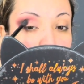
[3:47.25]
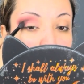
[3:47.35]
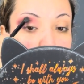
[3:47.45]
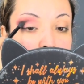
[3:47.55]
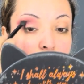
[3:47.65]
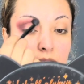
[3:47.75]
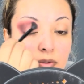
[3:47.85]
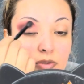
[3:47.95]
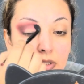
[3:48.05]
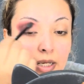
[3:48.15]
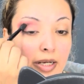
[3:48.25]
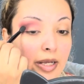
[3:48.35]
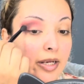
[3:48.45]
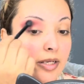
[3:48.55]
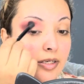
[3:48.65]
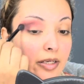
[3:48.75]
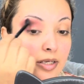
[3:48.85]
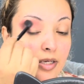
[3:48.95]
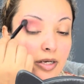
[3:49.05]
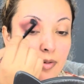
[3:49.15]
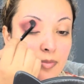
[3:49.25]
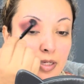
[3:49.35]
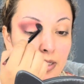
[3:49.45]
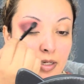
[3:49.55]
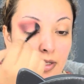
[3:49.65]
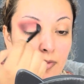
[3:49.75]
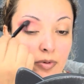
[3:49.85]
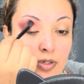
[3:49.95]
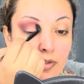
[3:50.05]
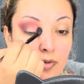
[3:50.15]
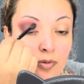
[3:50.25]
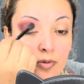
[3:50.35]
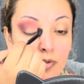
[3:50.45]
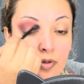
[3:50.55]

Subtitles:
it's still daylight and I'm like, I don't want to go